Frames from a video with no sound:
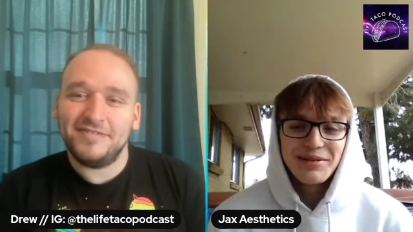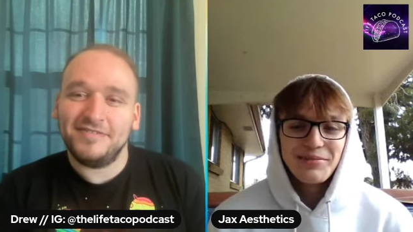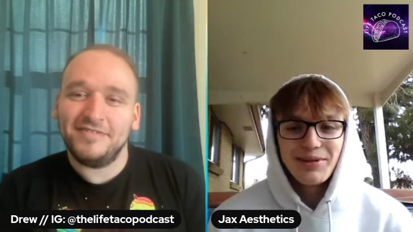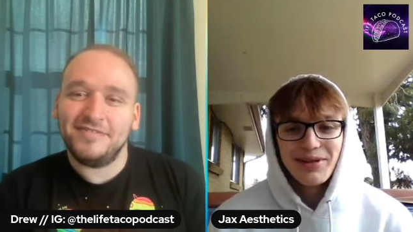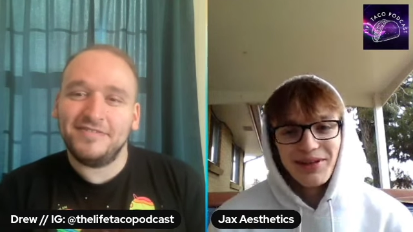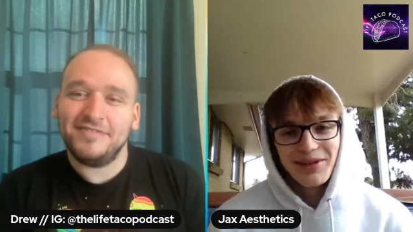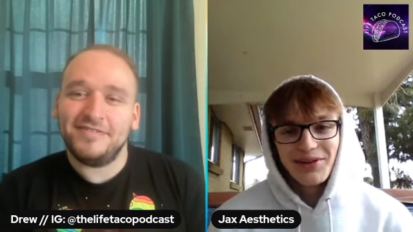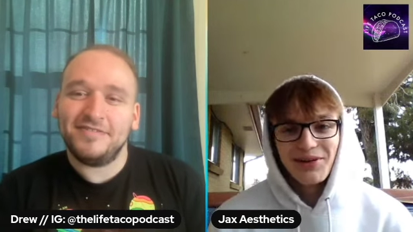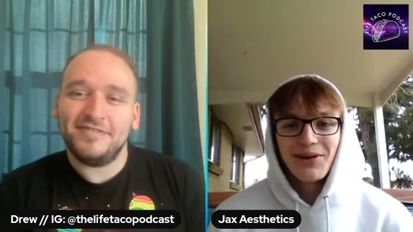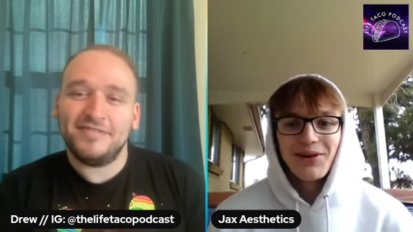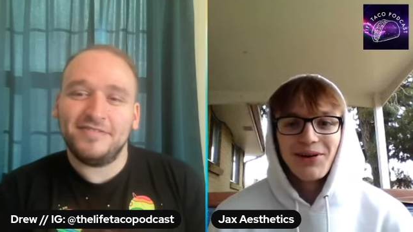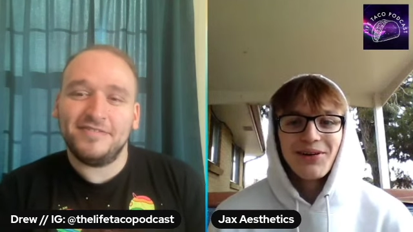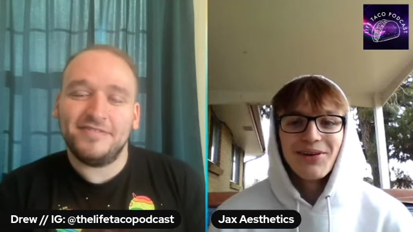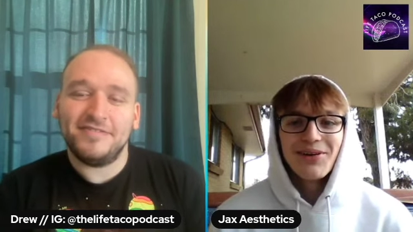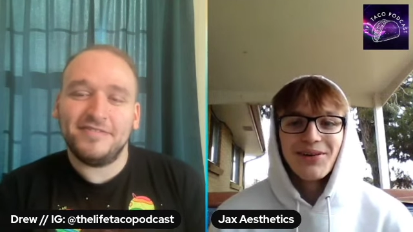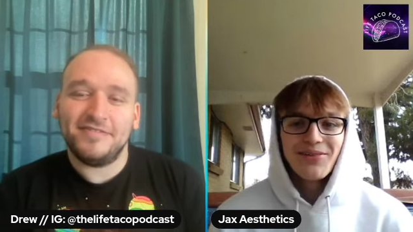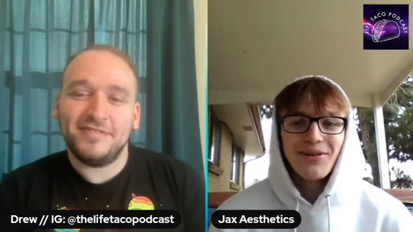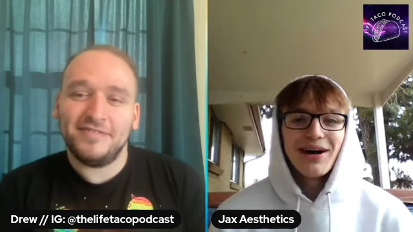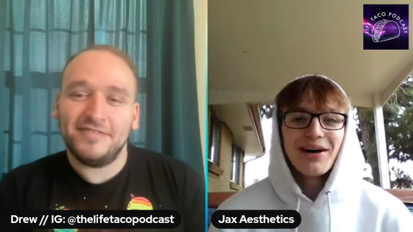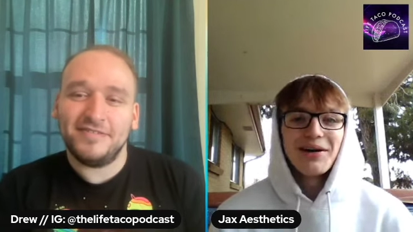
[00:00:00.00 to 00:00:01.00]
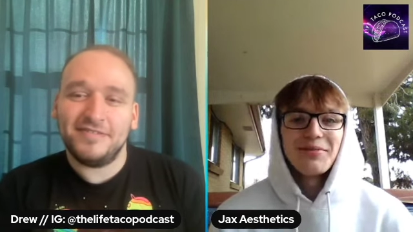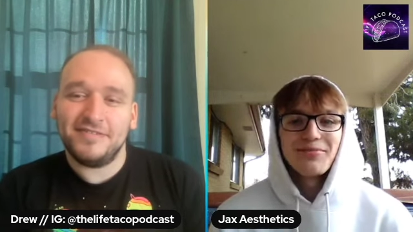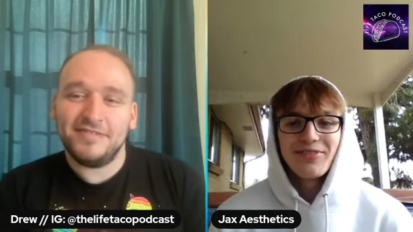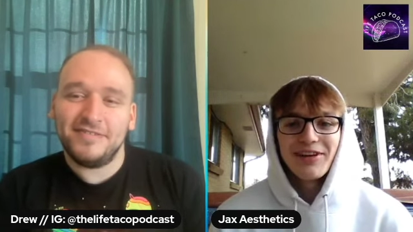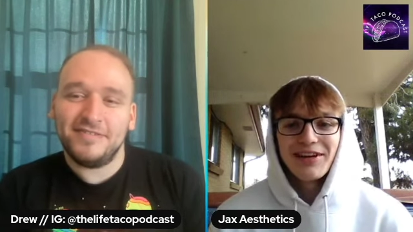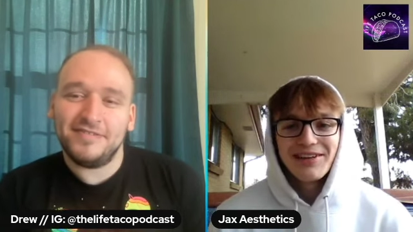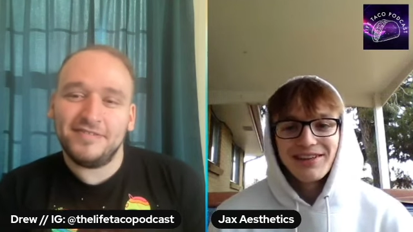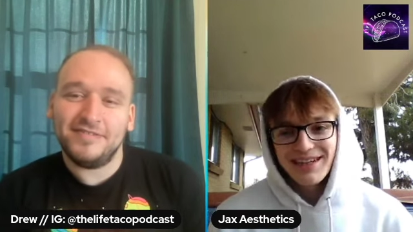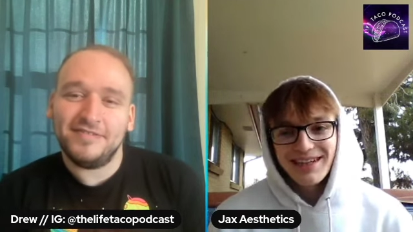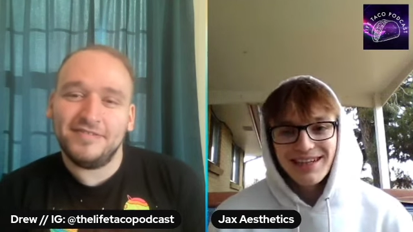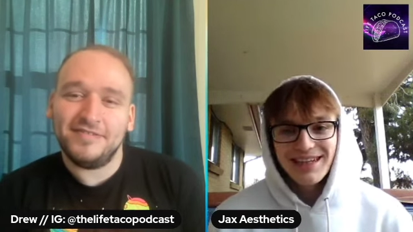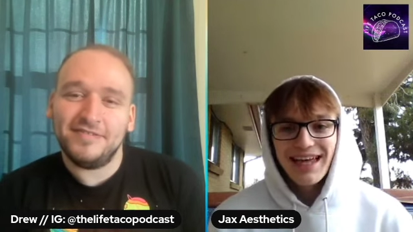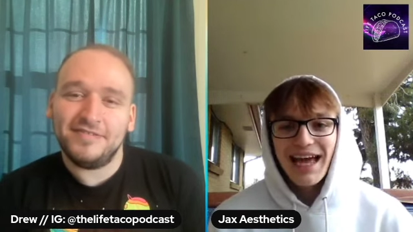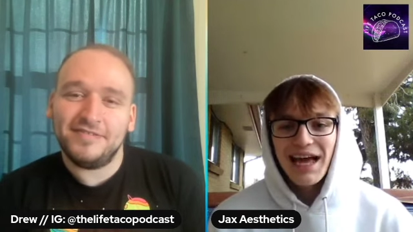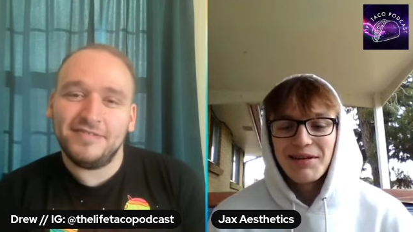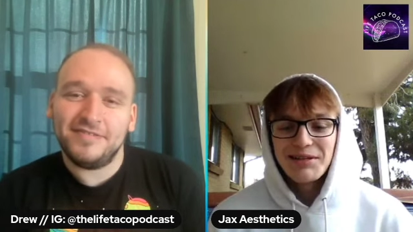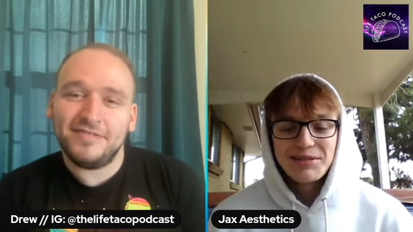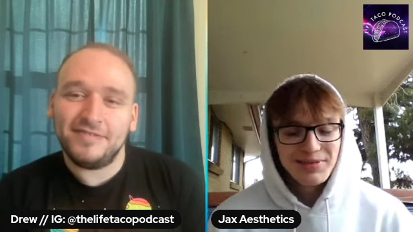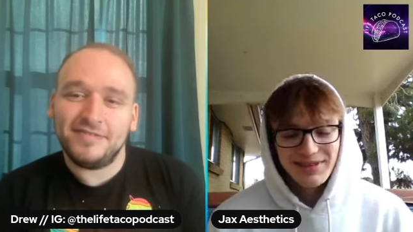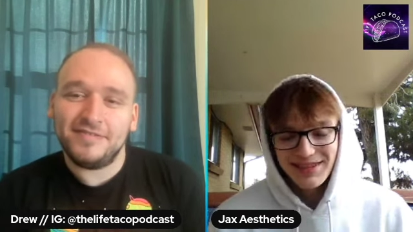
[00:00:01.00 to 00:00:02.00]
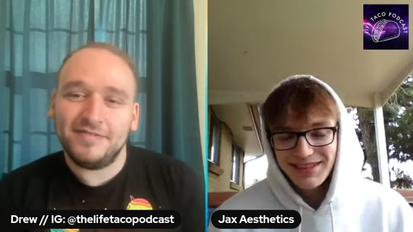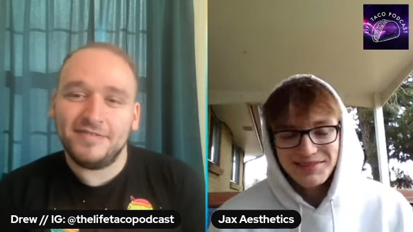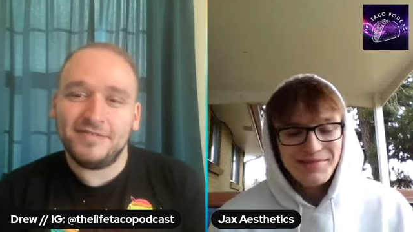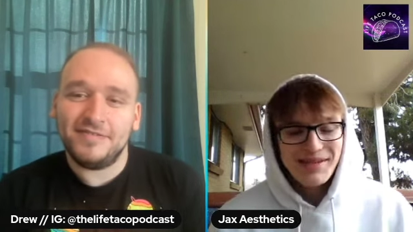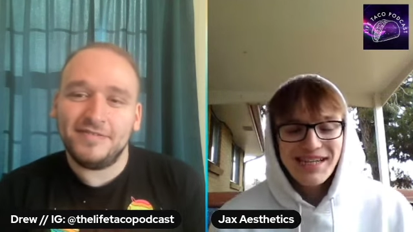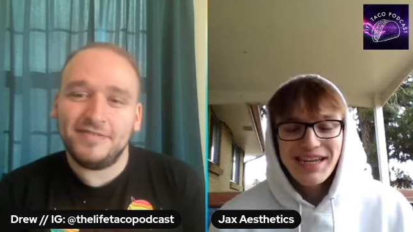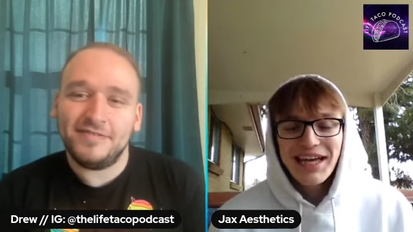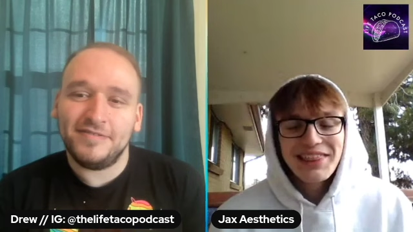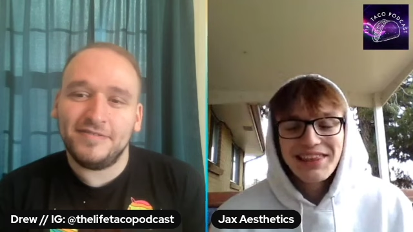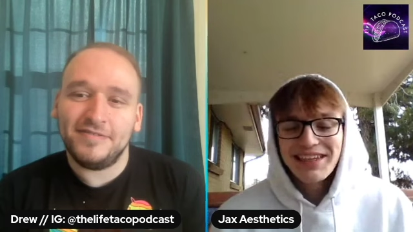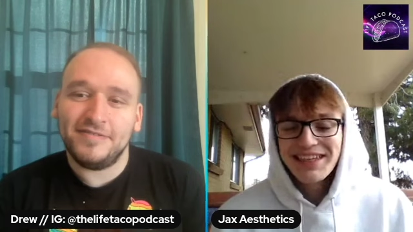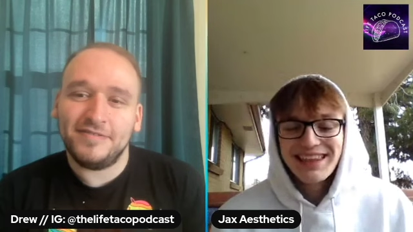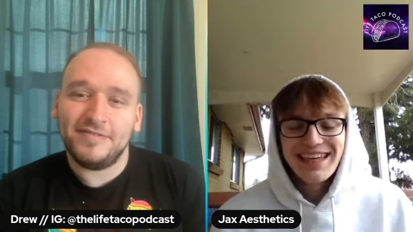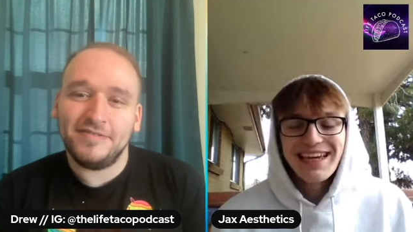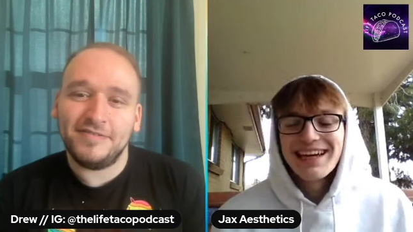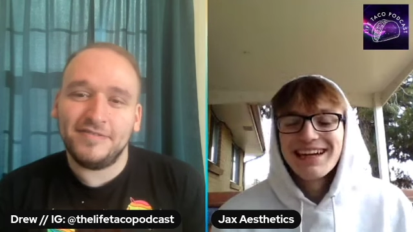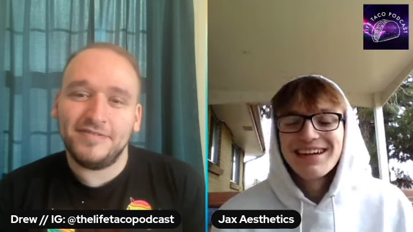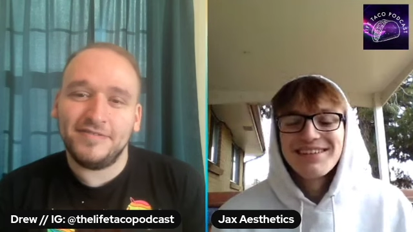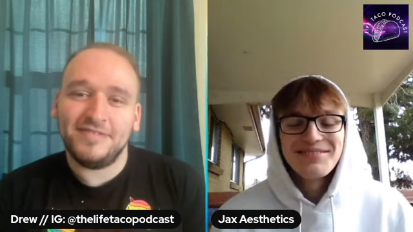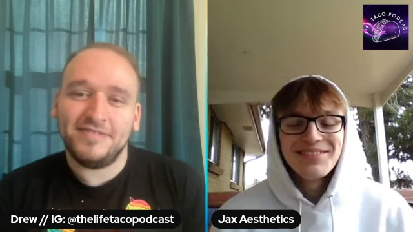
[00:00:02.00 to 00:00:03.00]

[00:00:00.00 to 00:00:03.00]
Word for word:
Speaker 1: and be like, oh wow, I'm finally getting abs, but there'd be nothing there.